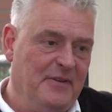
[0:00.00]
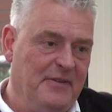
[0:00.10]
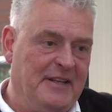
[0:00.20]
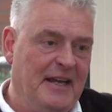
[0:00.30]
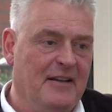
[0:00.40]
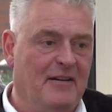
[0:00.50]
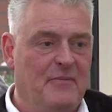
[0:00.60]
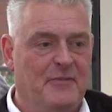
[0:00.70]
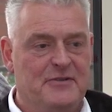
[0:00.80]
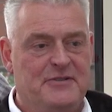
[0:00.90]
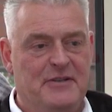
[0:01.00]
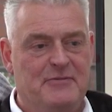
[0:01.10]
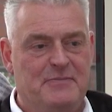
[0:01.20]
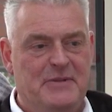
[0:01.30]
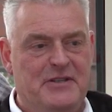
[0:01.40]
Well, the deadline was, it
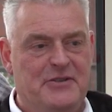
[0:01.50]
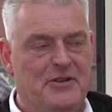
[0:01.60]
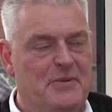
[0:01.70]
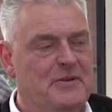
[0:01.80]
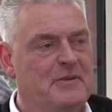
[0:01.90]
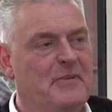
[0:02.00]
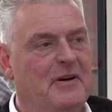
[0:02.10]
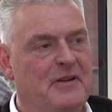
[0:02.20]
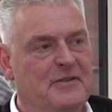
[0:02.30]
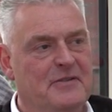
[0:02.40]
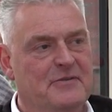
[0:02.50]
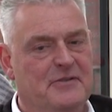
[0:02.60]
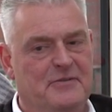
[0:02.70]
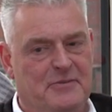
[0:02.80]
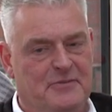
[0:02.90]
was misinterpreted by
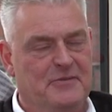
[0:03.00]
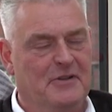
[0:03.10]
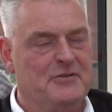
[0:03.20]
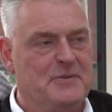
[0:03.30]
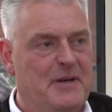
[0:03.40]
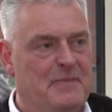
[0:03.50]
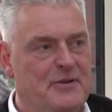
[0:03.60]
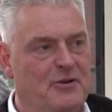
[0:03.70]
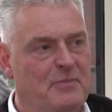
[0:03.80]
lots of people in your